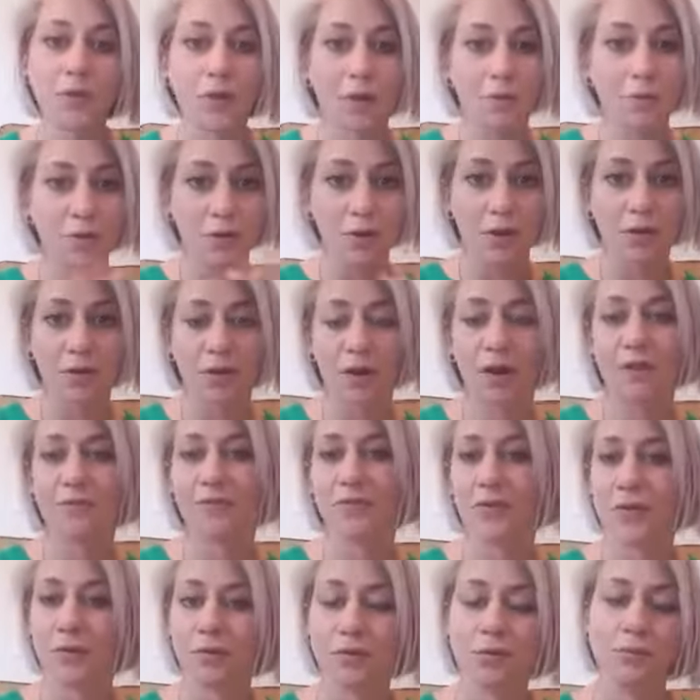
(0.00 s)
I'm going to go live
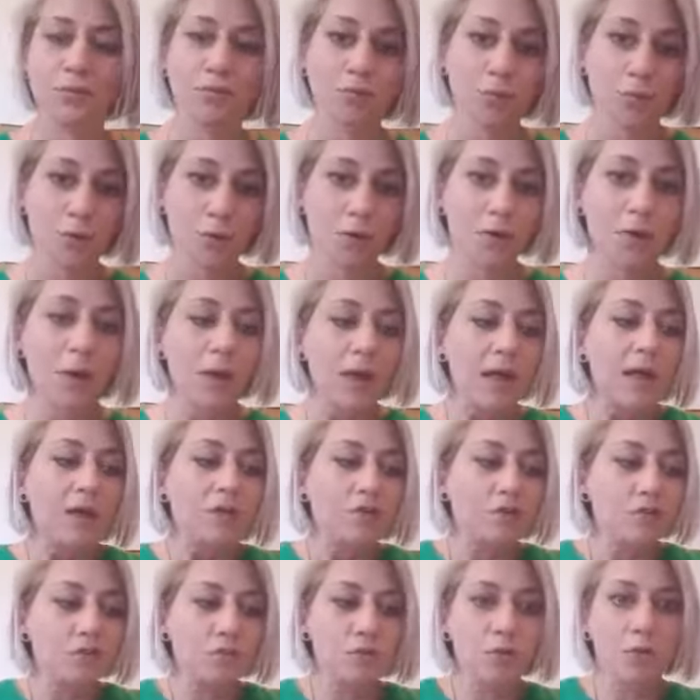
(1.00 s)
in that group tomorrow
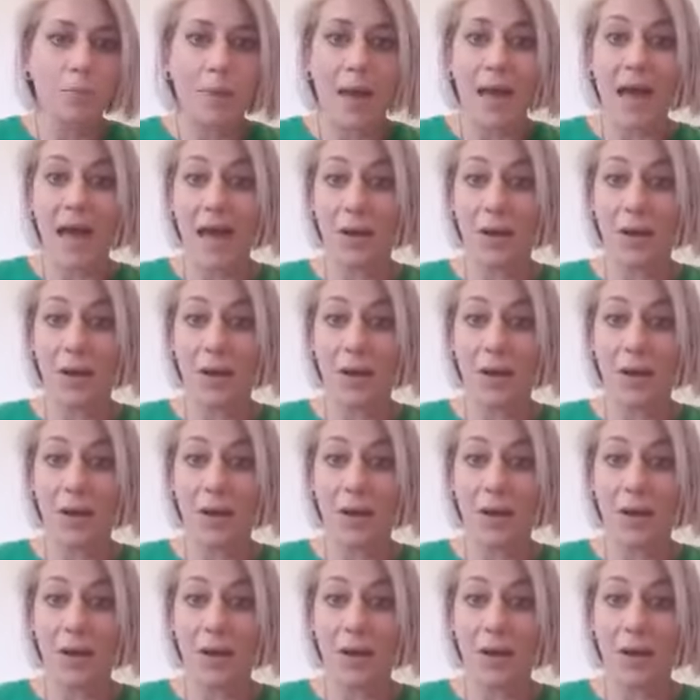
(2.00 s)
to talk about